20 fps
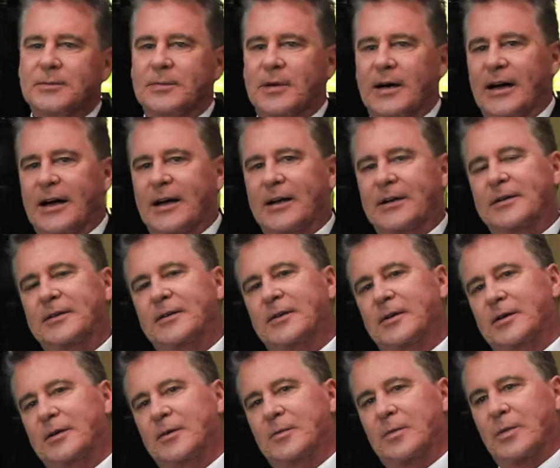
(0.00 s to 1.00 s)
But
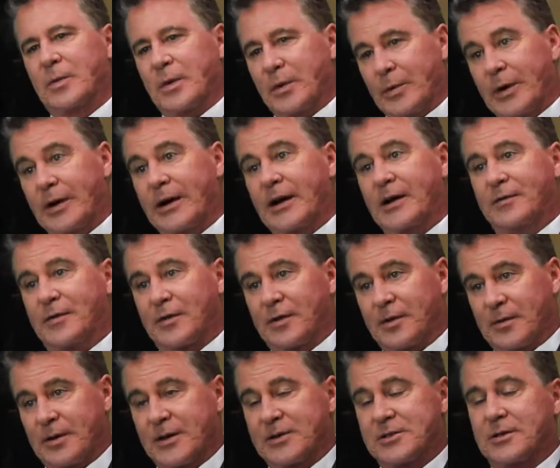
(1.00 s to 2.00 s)
when we went in for
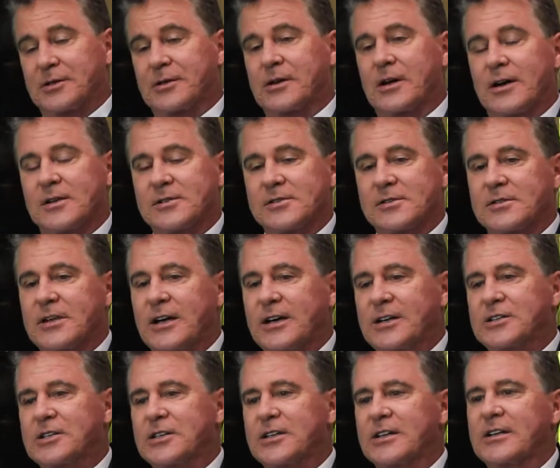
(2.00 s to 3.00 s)
the original
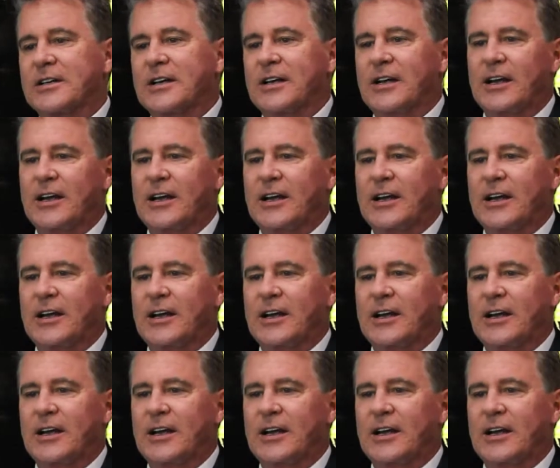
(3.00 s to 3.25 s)
consultation,